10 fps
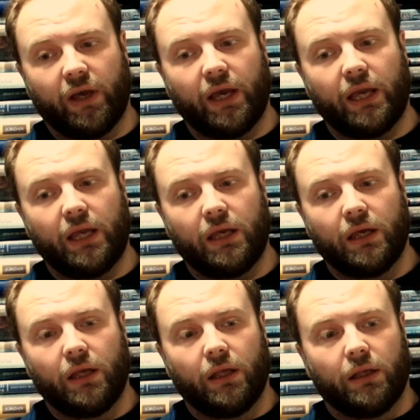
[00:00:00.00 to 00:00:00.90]
a
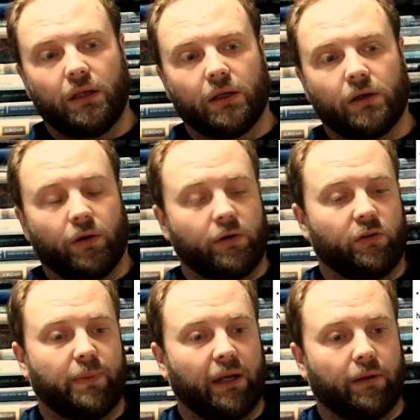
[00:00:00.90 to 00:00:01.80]
cocker
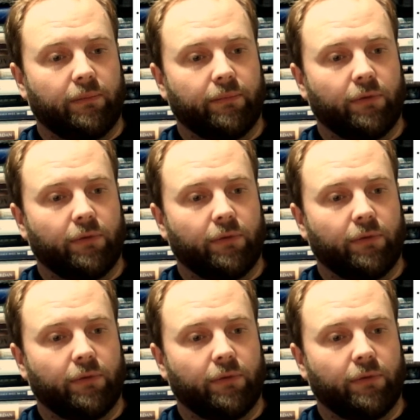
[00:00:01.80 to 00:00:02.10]
spaniel,